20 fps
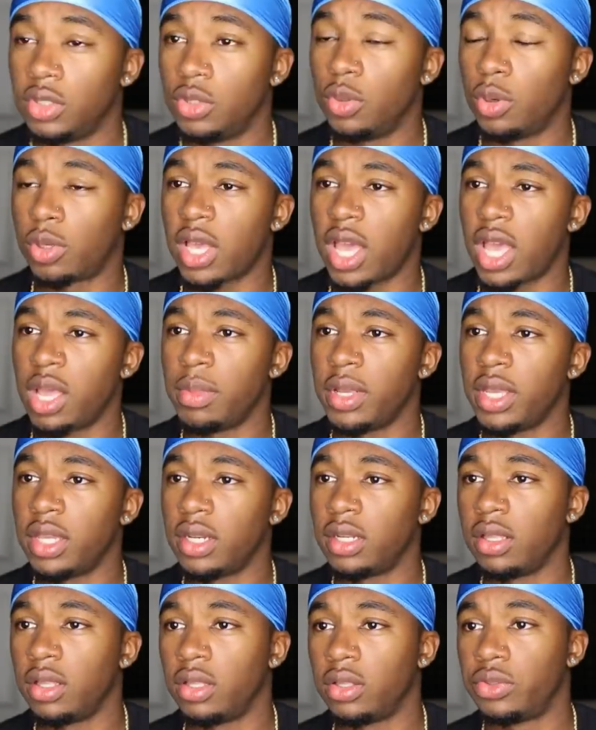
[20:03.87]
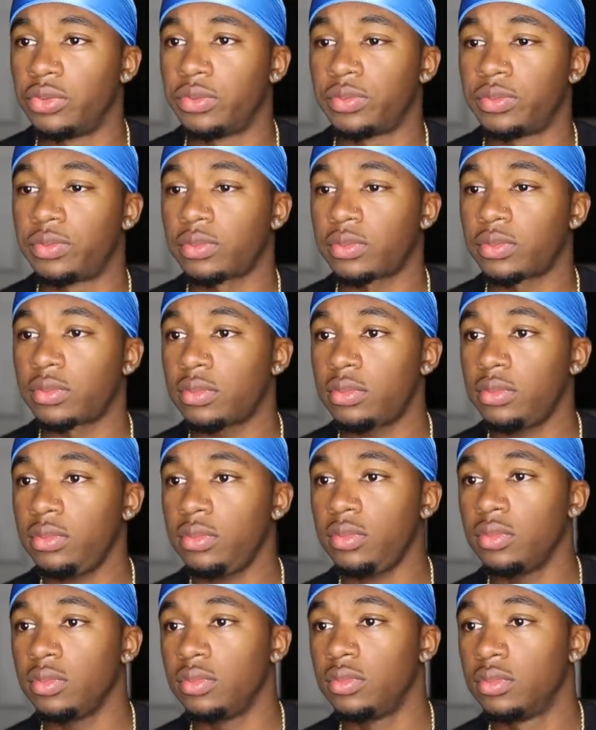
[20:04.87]
You okay, man?
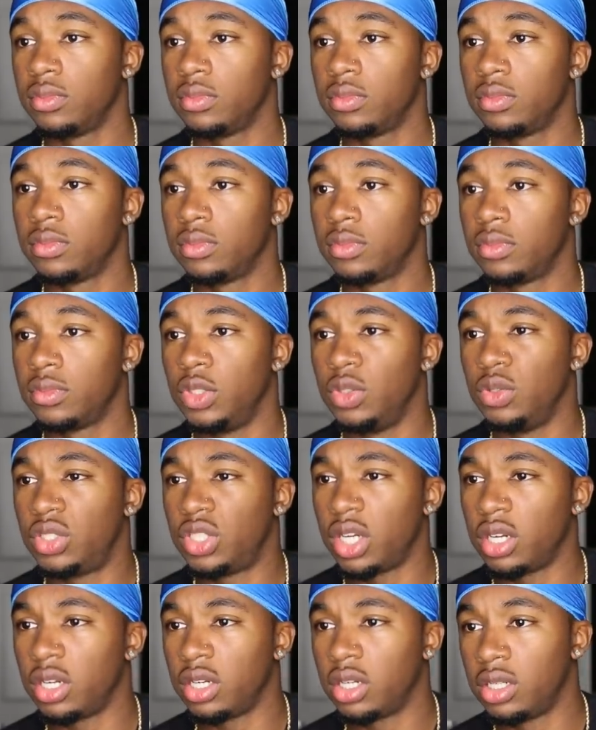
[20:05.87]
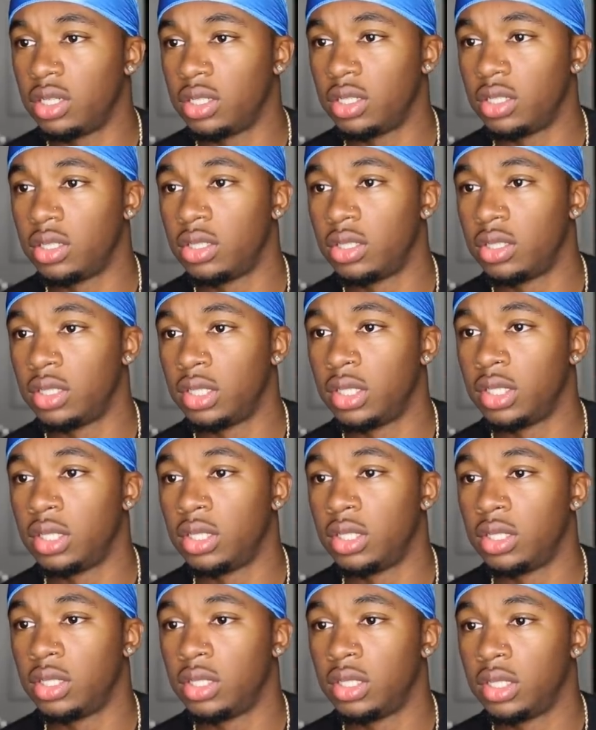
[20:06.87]
Yeah. You sure?
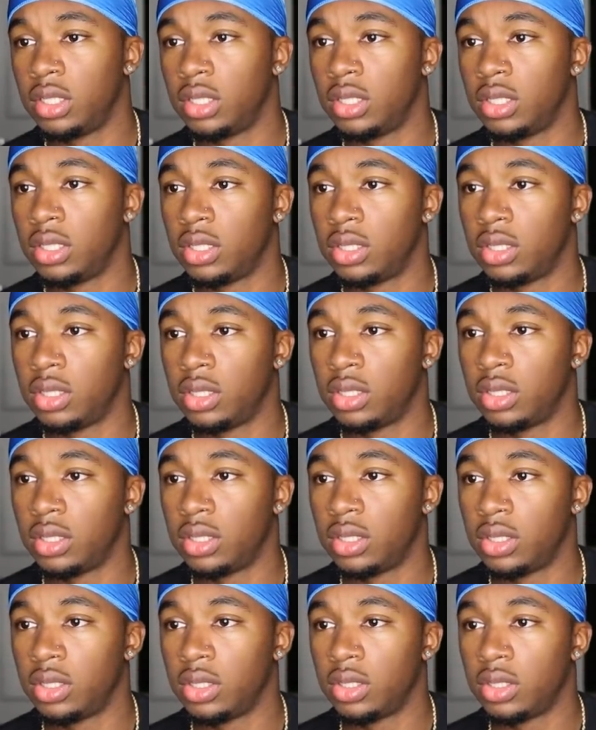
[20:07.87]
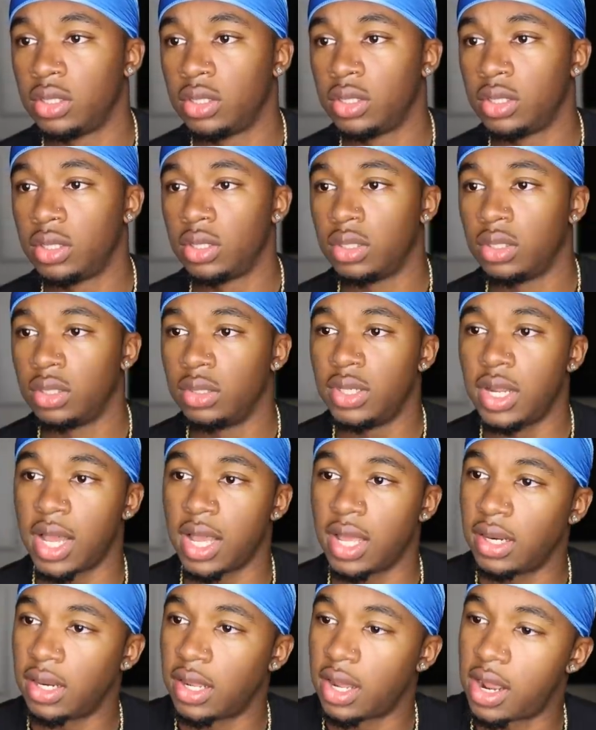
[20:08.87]
Yeah, what?
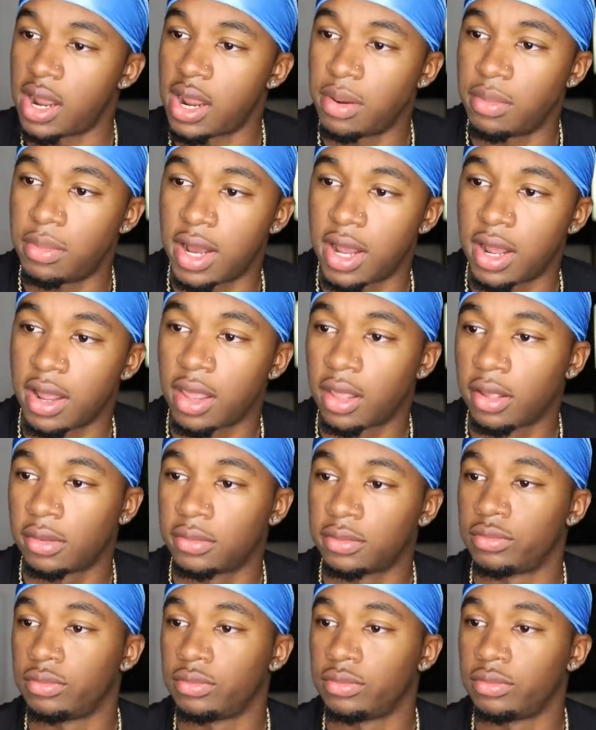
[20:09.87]
Nothing. All right, bye.